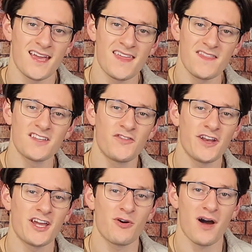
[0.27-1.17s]
In this
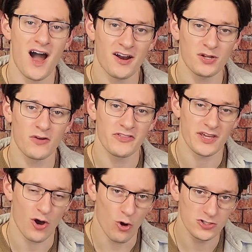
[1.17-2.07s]
video, I'm going to go over
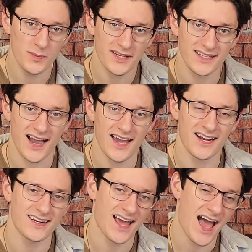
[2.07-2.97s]
the ultimate guide
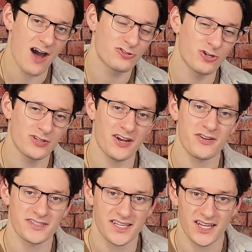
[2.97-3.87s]
on how to layer
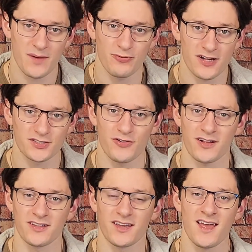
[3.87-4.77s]
your skincare products
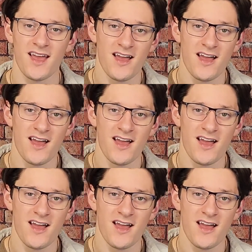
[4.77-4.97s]
correctly.